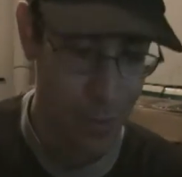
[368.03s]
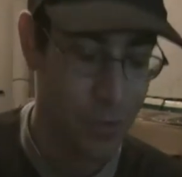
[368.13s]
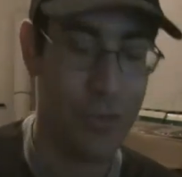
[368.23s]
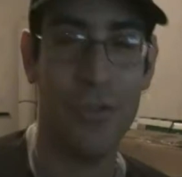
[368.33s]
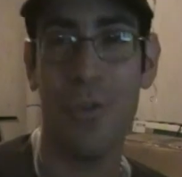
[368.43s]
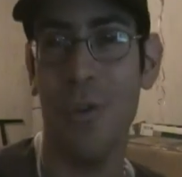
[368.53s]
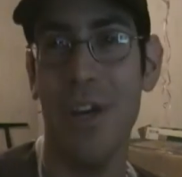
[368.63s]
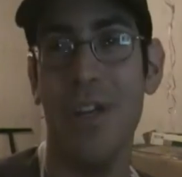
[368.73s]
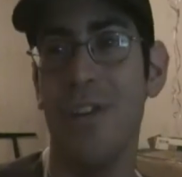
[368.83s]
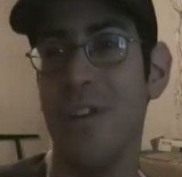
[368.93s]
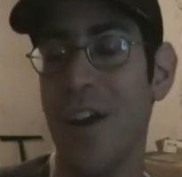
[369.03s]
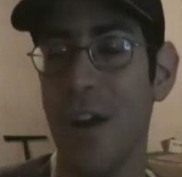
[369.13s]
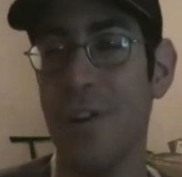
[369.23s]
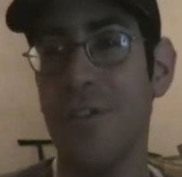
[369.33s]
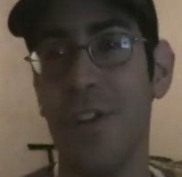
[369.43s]
It's destroyed, an
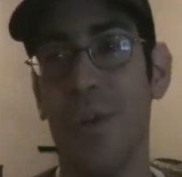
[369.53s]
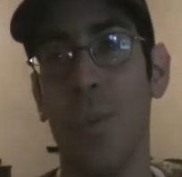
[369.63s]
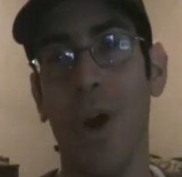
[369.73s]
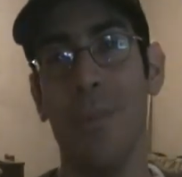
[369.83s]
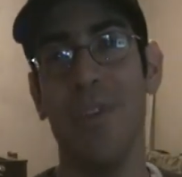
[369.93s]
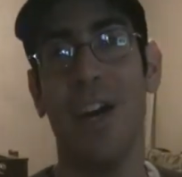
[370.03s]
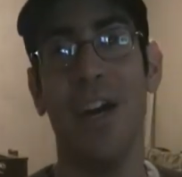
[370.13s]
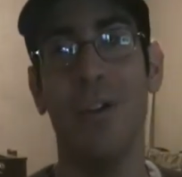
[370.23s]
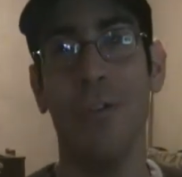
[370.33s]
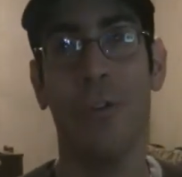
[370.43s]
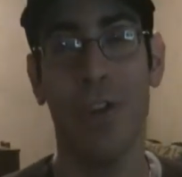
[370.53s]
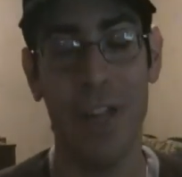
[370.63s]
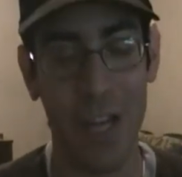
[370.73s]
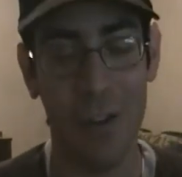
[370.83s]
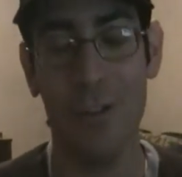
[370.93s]
entire city wiped out,
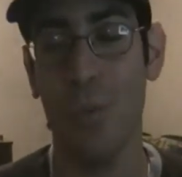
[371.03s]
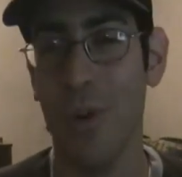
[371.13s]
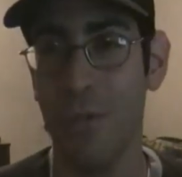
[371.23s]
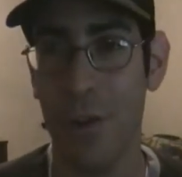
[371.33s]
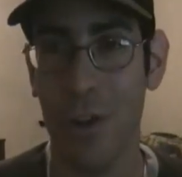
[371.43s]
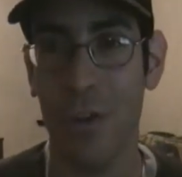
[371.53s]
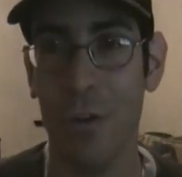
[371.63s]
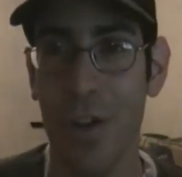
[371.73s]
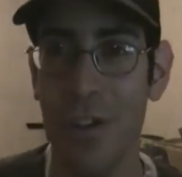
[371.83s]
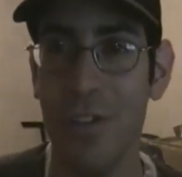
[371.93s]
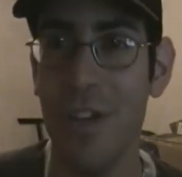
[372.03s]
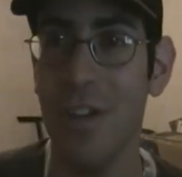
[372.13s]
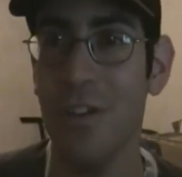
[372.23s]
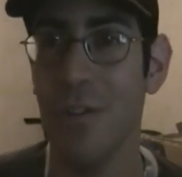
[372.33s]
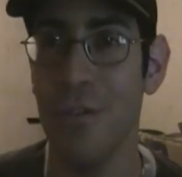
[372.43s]
Green Lantern went freaking crazy
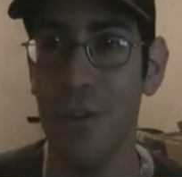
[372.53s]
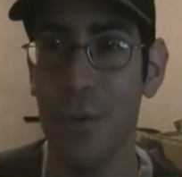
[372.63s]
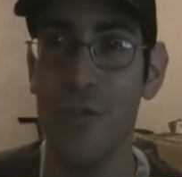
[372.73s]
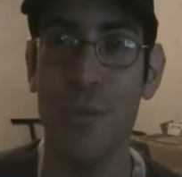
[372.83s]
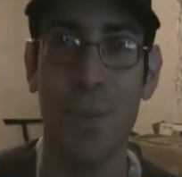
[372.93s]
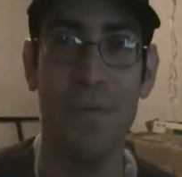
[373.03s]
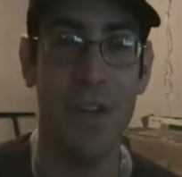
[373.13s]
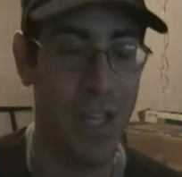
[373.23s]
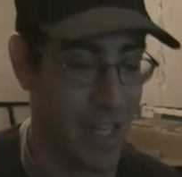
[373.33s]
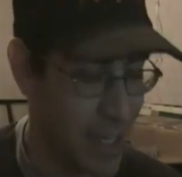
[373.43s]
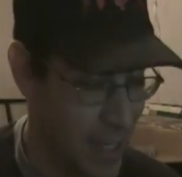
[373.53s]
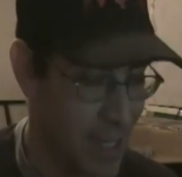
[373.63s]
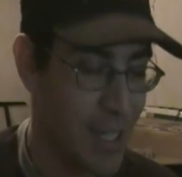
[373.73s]
and turned into a supervillain.